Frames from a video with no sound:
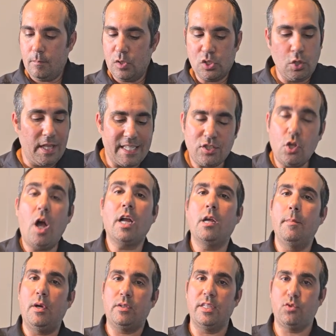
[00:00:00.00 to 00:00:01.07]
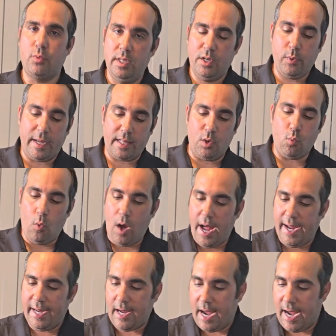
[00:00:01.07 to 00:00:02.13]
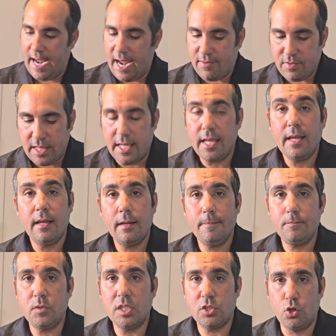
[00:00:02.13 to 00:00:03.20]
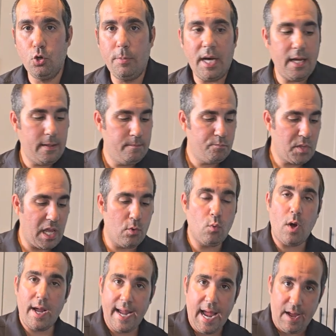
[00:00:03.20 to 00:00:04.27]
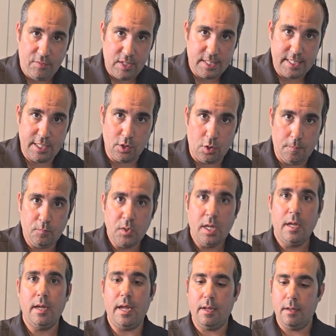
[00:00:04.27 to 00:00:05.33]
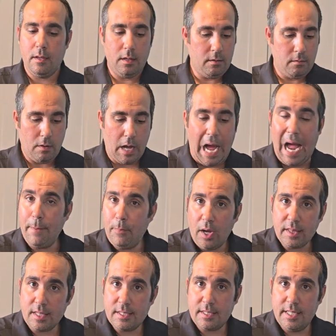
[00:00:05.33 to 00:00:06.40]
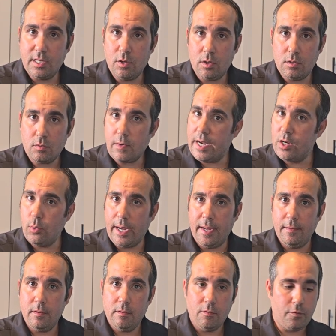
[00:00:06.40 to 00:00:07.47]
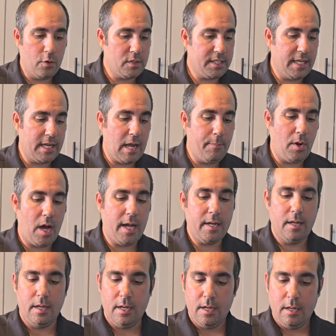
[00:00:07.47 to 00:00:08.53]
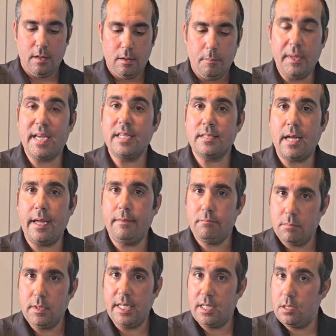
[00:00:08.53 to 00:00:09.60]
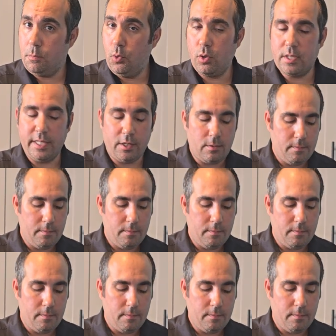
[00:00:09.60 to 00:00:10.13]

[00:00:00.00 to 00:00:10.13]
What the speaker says: So let's talk about this really quickly. Why I have the Scuba and why I have the Seagull. I bought the Seagull right away. First thing I bought because I needed the pool cleaner,